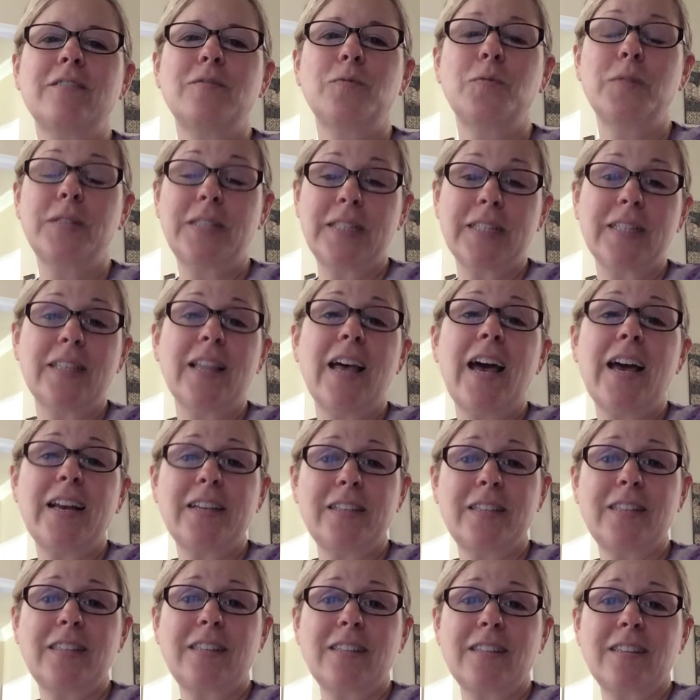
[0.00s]
was the
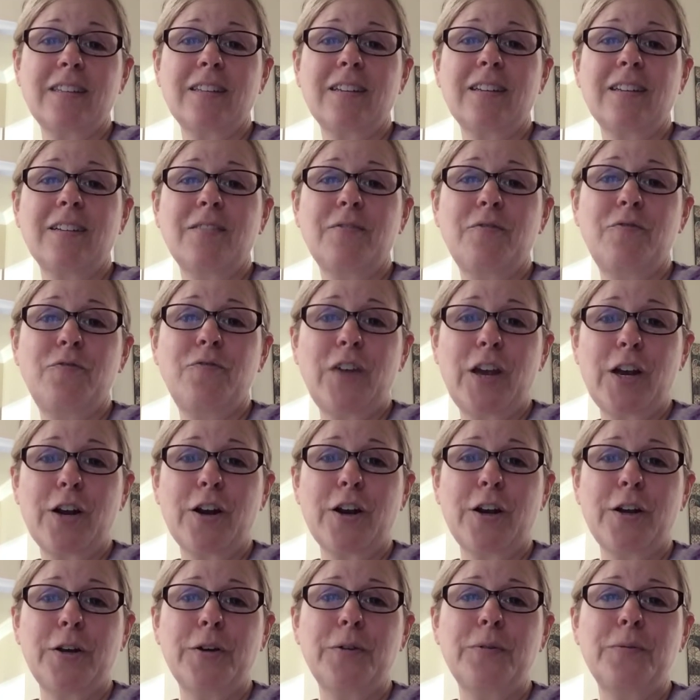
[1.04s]
last
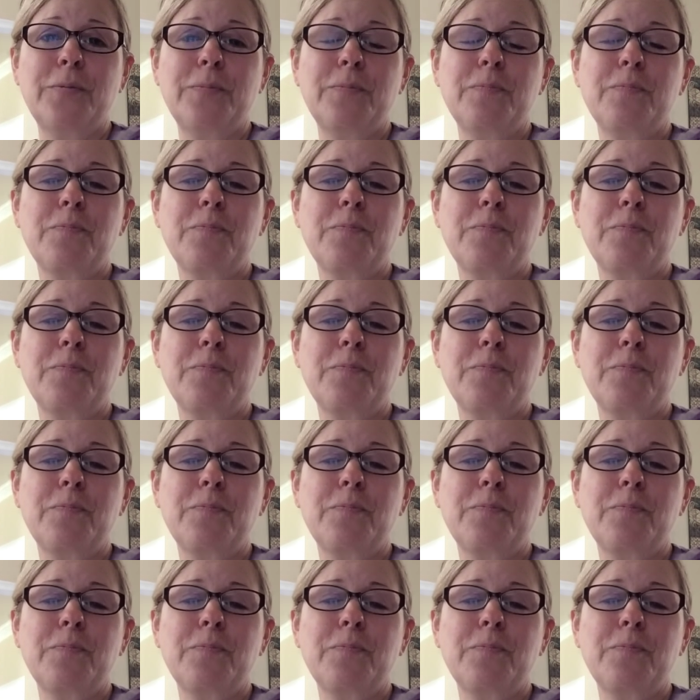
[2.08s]
pharaoh,